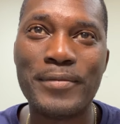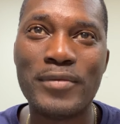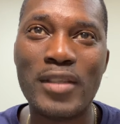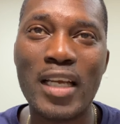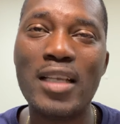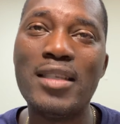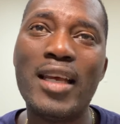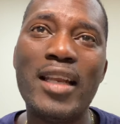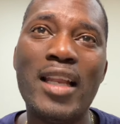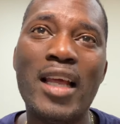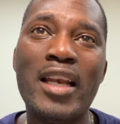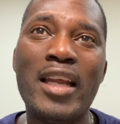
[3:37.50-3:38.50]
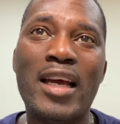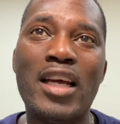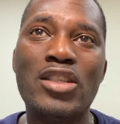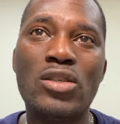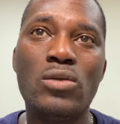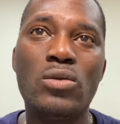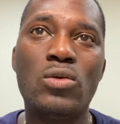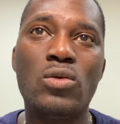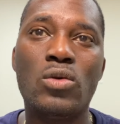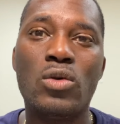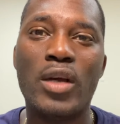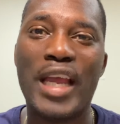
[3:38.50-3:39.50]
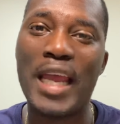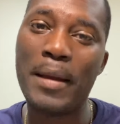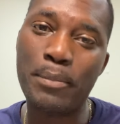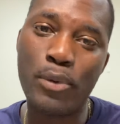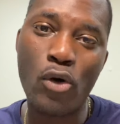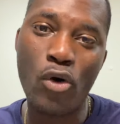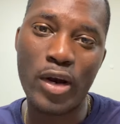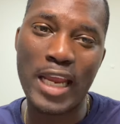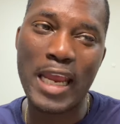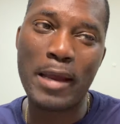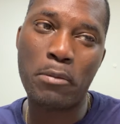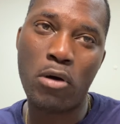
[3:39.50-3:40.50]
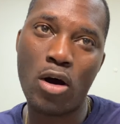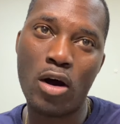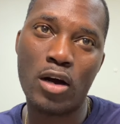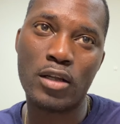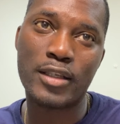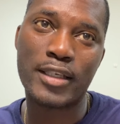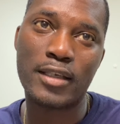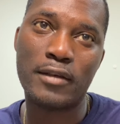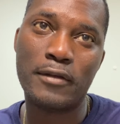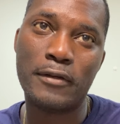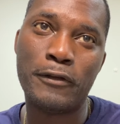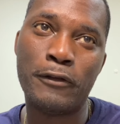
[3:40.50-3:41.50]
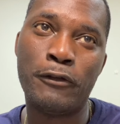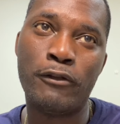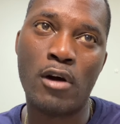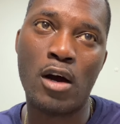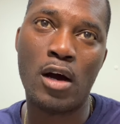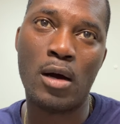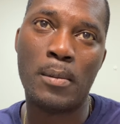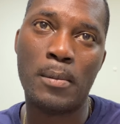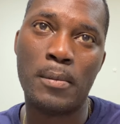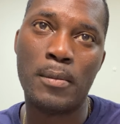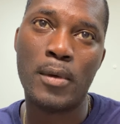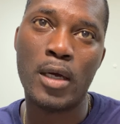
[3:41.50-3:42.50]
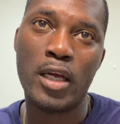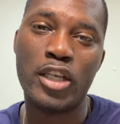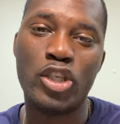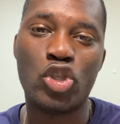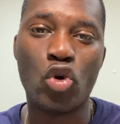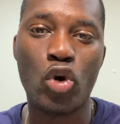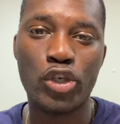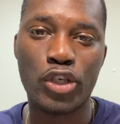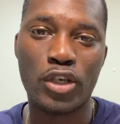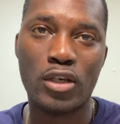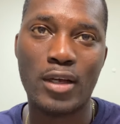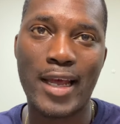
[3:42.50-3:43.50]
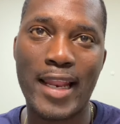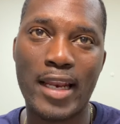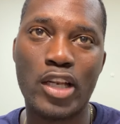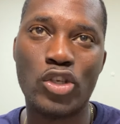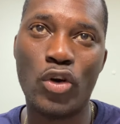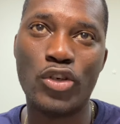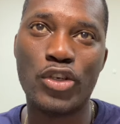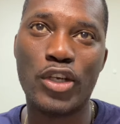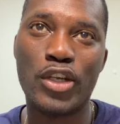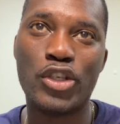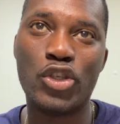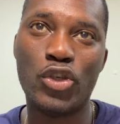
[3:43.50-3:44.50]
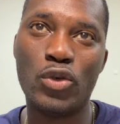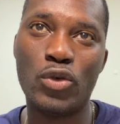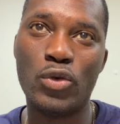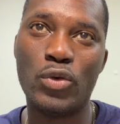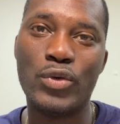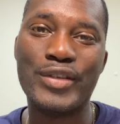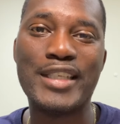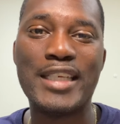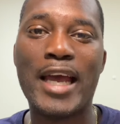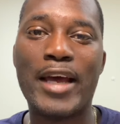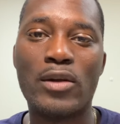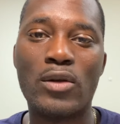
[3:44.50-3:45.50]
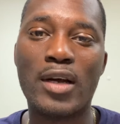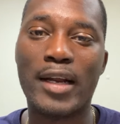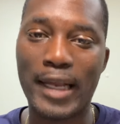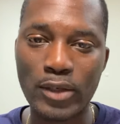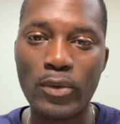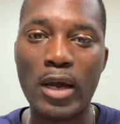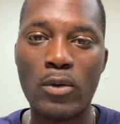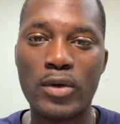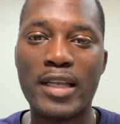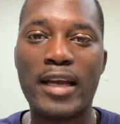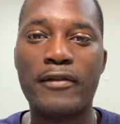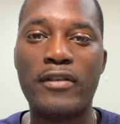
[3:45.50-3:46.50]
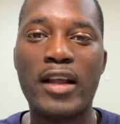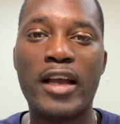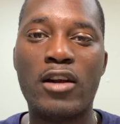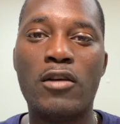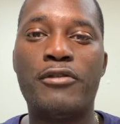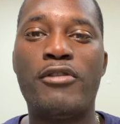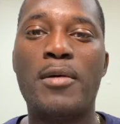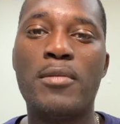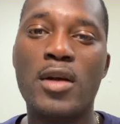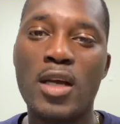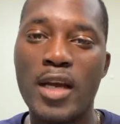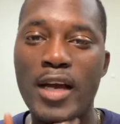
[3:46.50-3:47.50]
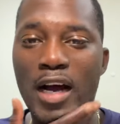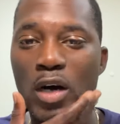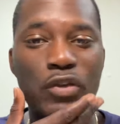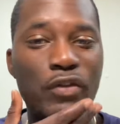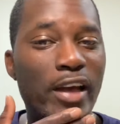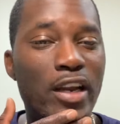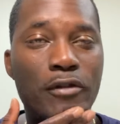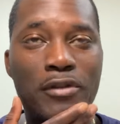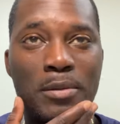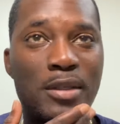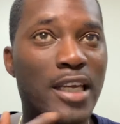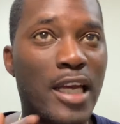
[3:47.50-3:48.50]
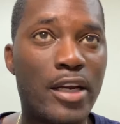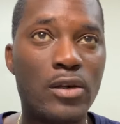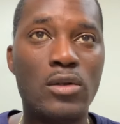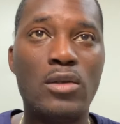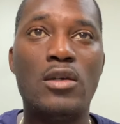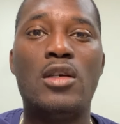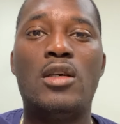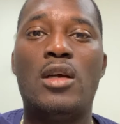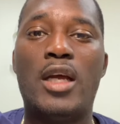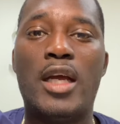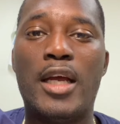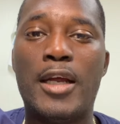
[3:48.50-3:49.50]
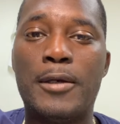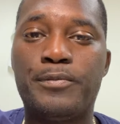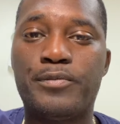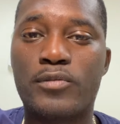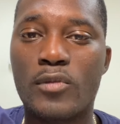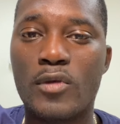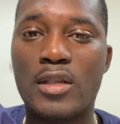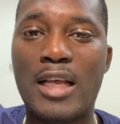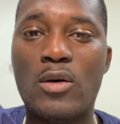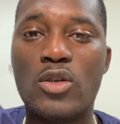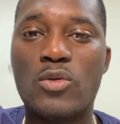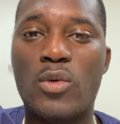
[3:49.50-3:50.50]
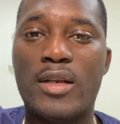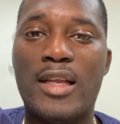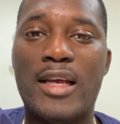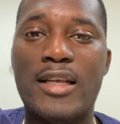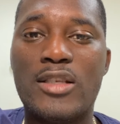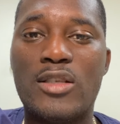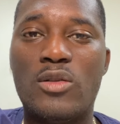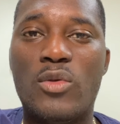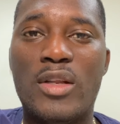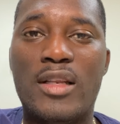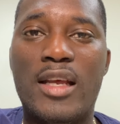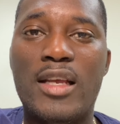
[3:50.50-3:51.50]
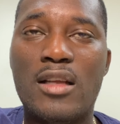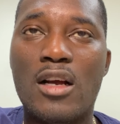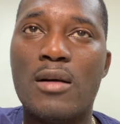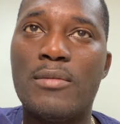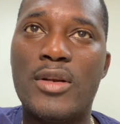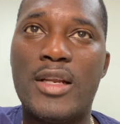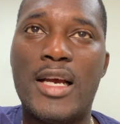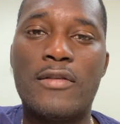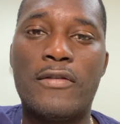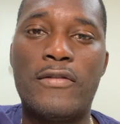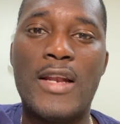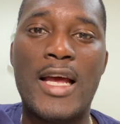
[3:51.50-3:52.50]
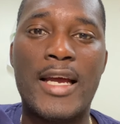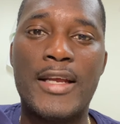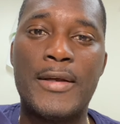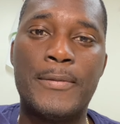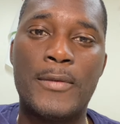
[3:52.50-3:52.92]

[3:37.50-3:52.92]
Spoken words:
they said that they had to import a part from Atlanta, Georgia to Seattle, cause that's where I was flying out from. I was flying out from Seattle, and that was one. They talking about they had to fly